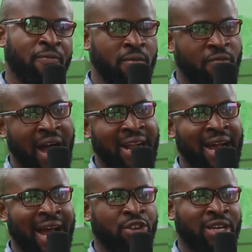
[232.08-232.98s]

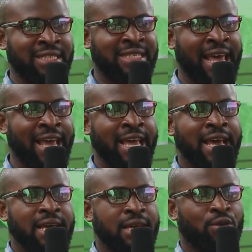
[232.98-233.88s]
Vanguard, you can see
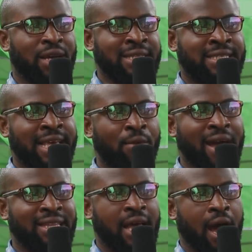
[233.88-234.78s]
where
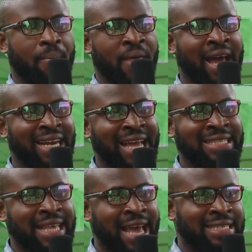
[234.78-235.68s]
the headline
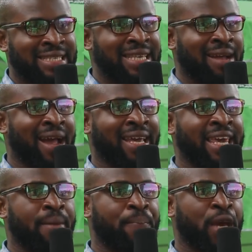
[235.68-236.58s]
says Saraki
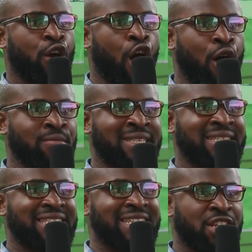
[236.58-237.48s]
becomes
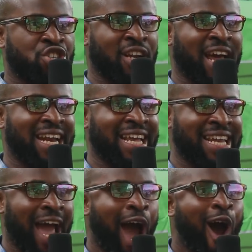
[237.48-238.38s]
national
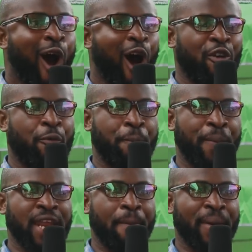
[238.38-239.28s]
leader of
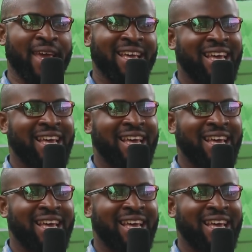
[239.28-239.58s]
PDP.